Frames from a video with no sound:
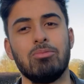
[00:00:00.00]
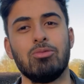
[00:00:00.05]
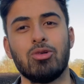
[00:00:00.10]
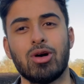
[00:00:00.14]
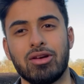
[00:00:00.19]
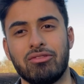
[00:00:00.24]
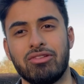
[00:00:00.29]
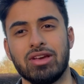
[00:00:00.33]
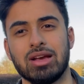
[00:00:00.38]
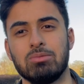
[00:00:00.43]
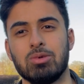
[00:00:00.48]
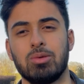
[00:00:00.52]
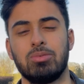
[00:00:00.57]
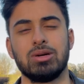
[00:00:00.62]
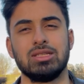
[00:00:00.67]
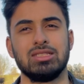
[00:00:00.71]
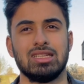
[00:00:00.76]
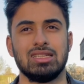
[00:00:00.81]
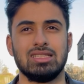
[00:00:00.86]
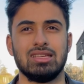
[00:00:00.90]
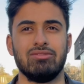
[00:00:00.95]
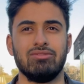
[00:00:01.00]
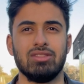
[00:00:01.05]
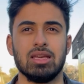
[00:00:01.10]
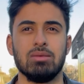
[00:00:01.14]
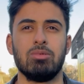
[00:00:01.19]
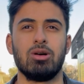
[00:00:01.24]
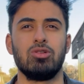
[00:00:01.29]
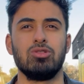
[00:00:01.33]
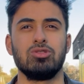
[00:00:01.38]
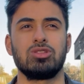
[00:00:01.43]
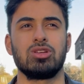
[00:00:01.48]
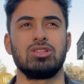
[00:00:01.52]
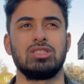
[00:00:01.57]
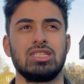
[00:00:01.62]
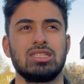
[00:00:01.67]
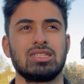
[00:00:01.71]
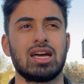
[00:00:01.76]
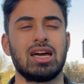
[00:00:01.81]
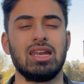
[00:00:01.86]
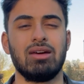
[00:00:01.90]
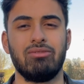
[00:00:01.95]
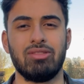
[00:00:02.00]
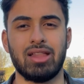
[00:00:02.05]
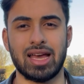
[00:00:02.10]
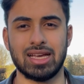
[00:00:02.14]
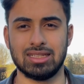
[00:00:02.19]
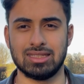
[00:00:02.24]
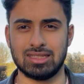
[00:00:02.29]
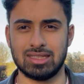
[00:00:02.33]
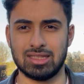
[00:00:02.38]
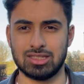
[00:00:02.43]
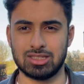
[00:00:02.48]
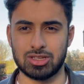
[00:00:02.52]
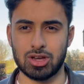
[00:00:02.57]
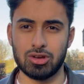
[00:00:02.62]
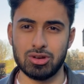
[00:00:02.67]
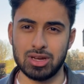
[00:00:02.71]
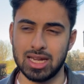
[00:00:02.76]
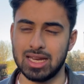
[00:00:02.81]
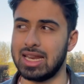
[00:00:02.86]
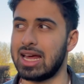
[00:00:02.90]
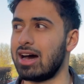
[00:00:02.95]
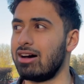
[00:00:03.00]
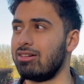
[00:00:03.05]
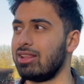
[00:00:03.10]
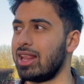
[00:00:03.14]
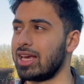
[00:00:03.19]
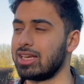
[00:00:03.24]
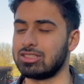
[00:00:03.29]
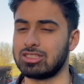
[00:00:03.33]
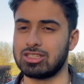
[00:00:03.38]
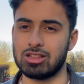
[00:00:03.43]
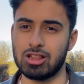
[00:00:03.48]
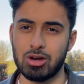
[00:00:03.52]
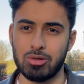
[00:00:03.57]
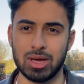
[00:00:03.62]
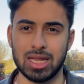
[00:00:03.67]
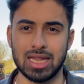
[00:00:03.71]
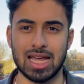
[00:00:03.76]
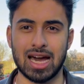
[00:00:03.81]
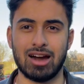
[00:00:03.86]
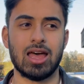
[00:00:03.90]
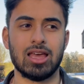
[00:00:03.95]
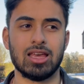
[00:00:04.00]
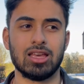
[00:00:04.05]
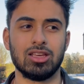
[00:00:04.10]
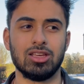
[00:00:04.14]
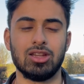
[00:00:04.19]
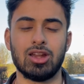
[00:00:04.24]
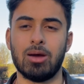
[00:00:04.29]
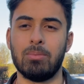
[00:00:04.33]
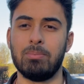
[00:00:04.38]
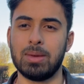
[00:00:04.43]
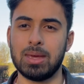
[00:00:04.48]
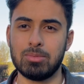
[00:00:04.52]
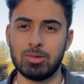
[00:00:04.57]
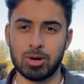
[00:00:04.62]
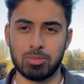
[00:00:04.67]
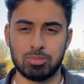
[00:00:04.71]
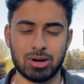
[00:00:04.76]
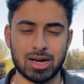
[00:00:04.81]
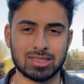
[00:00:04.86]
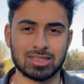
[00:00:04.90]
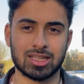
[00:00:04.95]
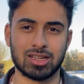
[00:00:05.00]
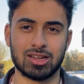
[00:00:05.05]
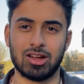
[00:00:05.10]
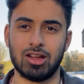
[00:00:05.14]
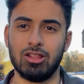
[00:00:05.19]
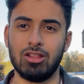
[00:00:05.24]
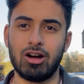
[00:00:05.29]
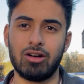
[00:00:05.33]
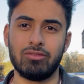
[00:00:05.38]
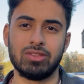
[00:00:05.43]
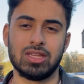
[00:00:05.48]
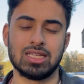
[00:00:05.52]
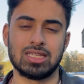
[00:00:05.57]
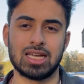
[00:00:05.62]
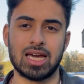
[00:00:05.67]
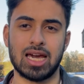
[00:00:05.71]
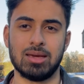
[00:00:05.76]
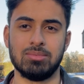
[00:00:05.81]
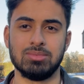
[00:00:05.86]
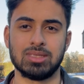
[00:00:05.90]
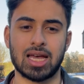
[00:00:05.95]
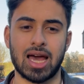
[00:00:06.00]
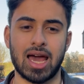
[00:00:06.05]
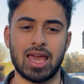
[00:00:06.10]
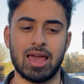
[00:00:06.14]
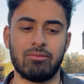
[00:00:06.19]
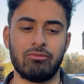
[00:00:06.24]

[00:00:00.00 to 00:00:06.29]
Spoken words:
one, think more positively, but also just kind of like tone it down, like slow it down, you know, be more present. A lot of the times I am